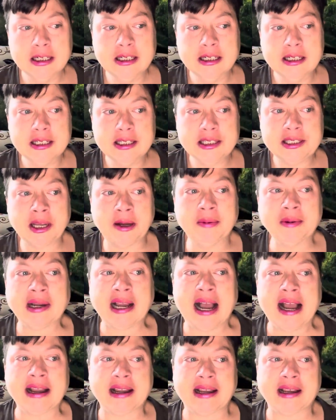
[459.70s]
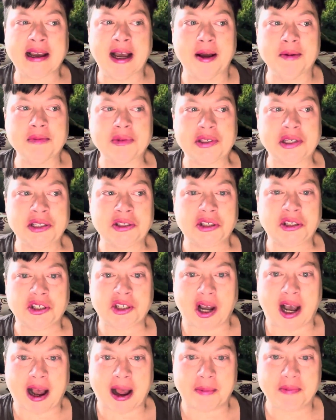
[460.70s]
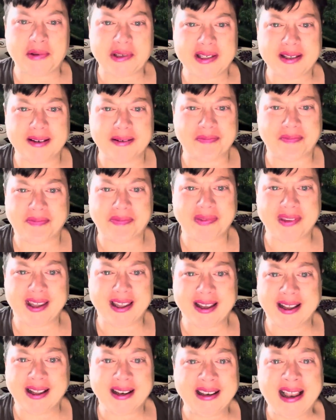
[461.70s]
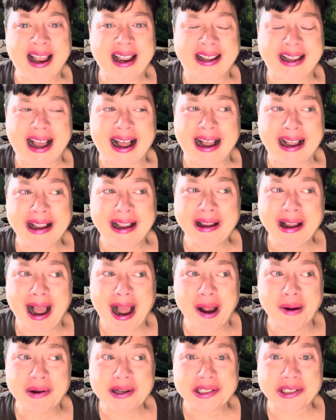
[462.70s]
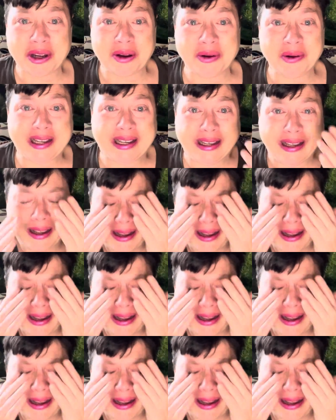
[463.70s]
Some guy comes and stops. And like, I was okay.